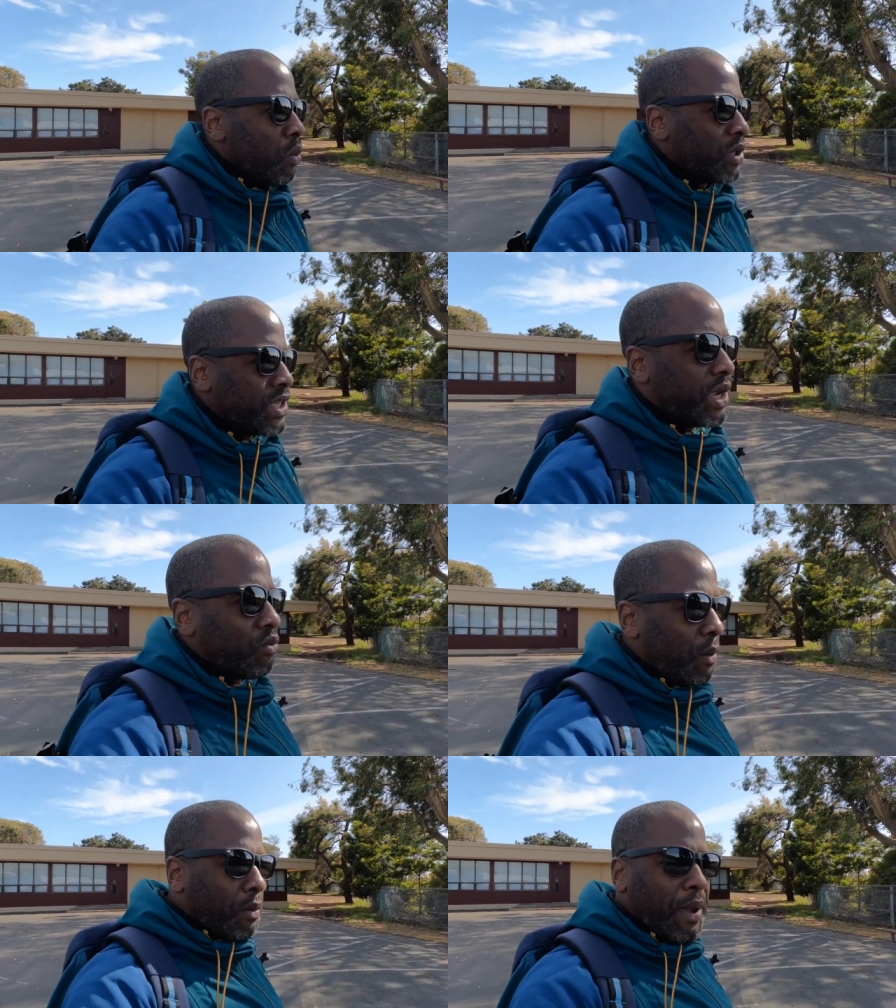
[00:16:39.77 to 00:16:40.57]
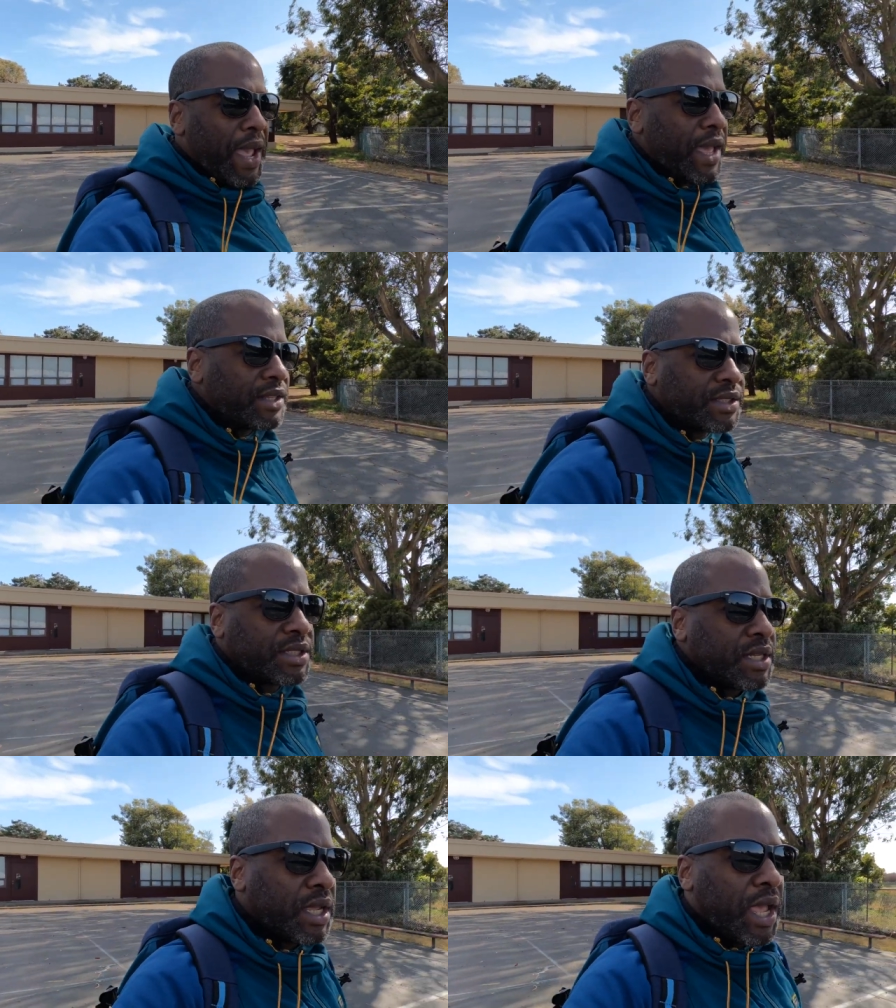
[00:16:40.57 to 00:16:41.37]
would take rubber
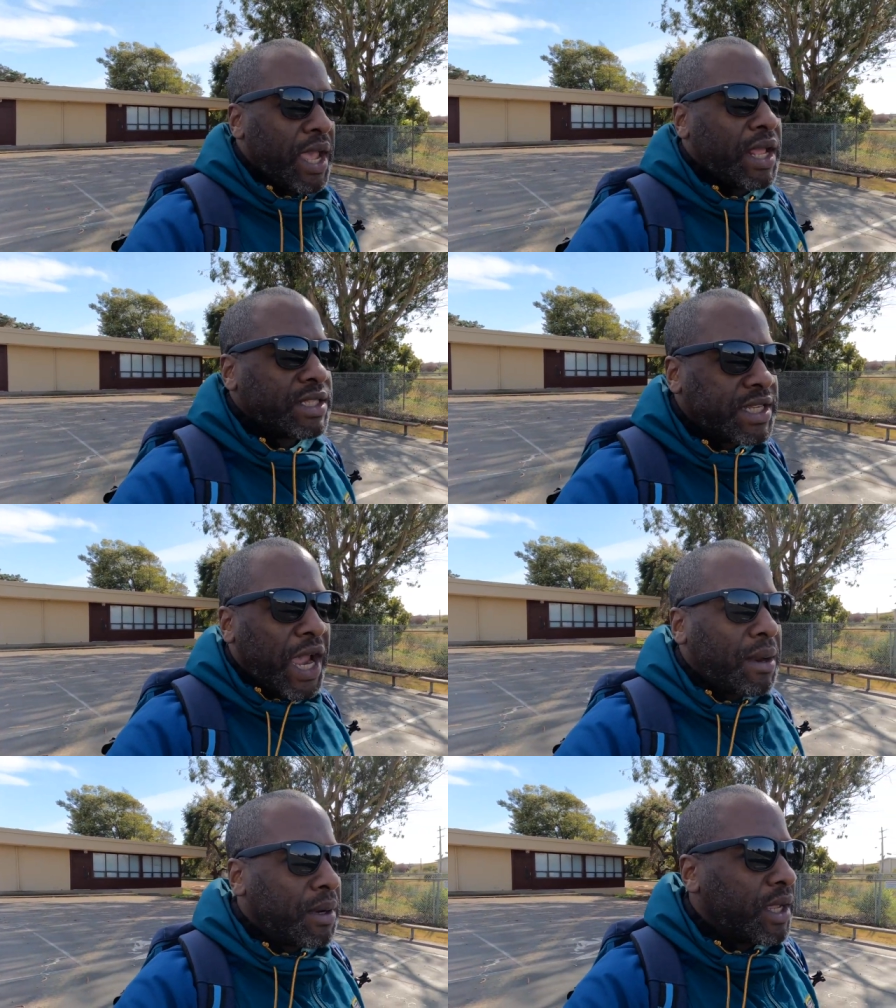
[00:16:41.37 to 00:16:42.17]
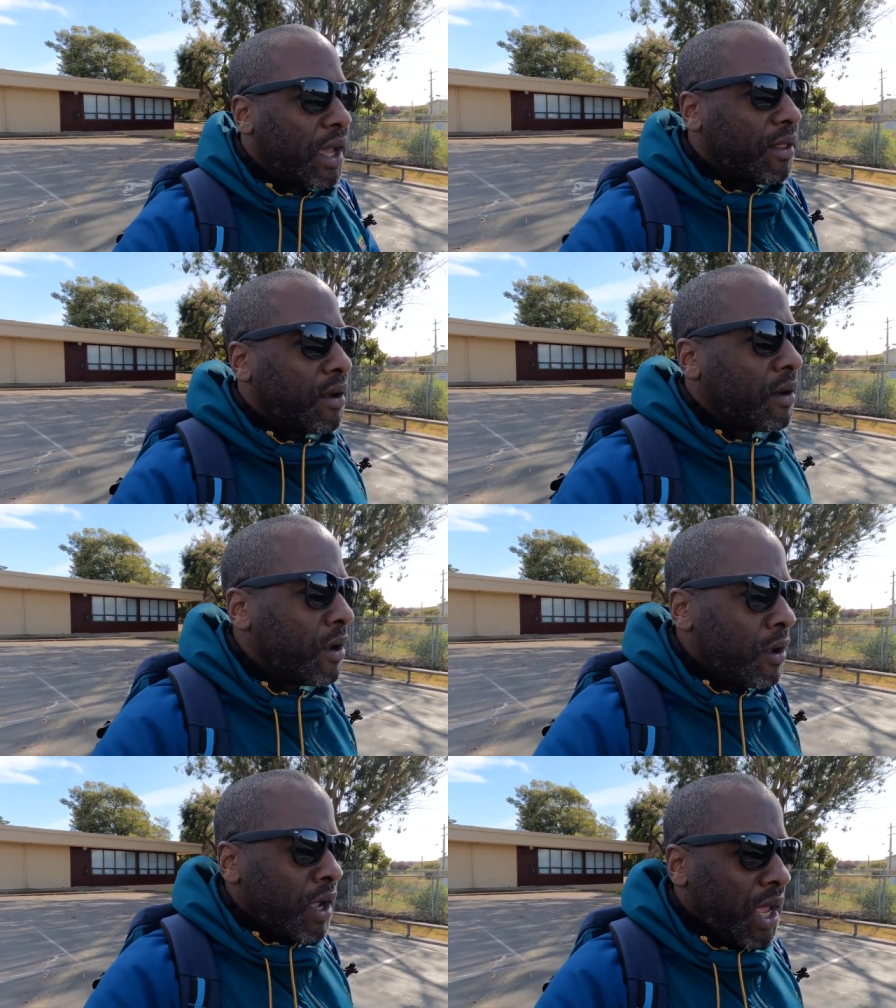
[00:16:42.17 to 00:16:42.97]
bands and tie them together
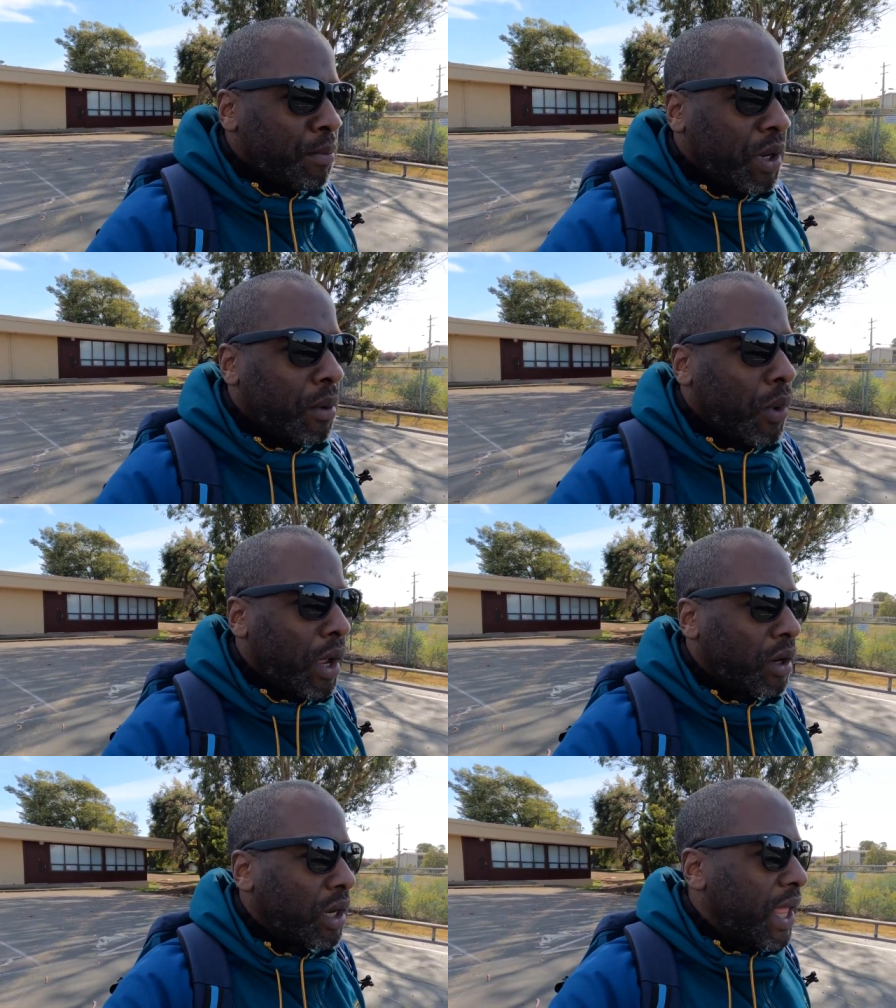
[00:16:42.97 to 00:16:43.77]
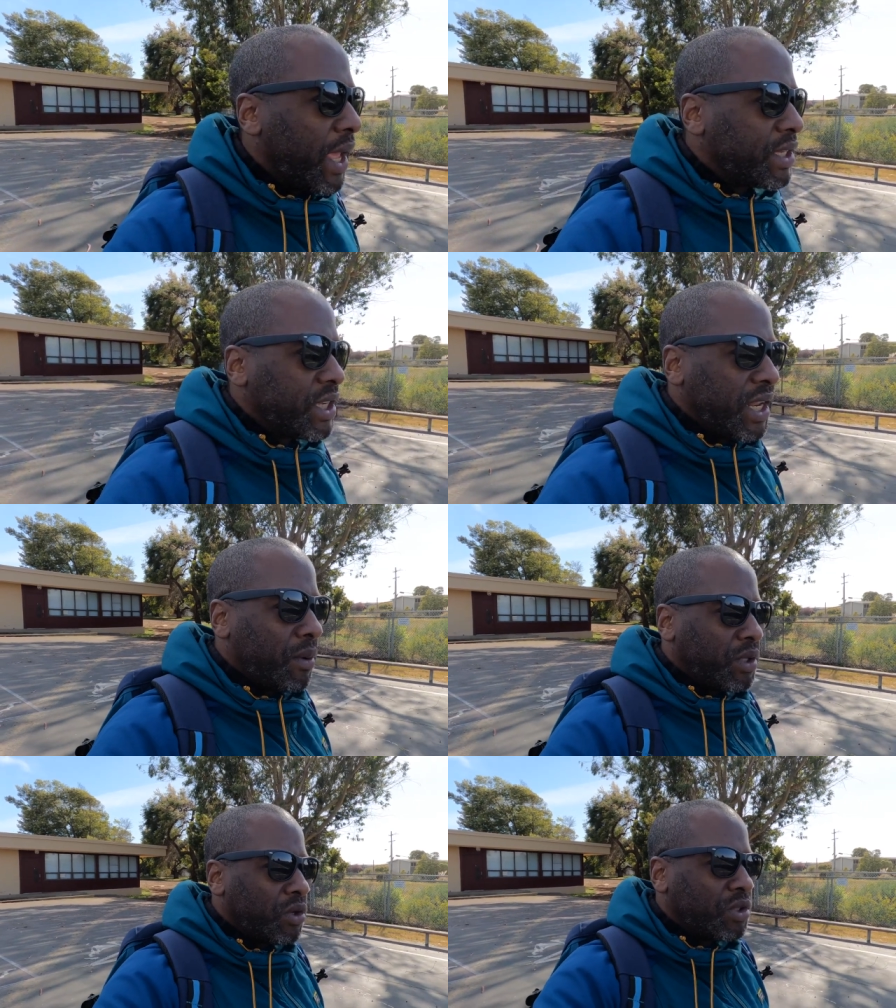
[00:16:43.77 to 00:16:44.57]
and put them around their legs, and they
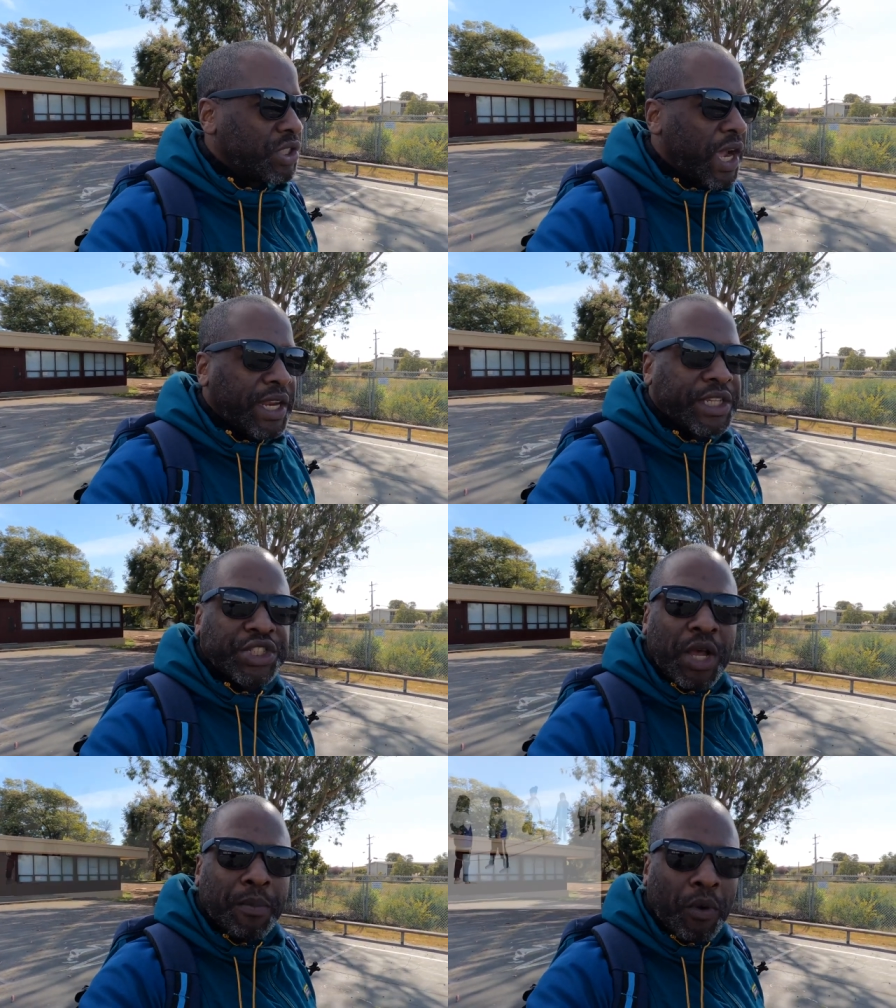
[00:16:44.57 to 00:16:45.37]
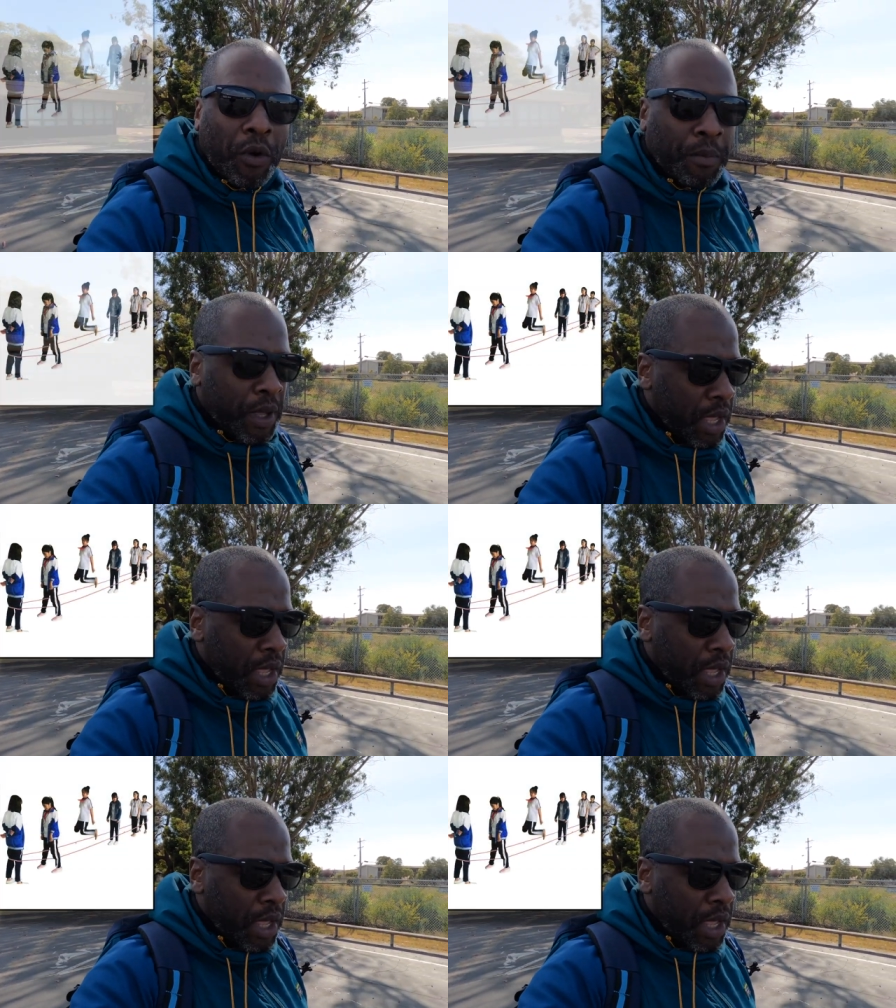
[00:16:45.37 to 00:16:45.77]
would do Chinese jump rope.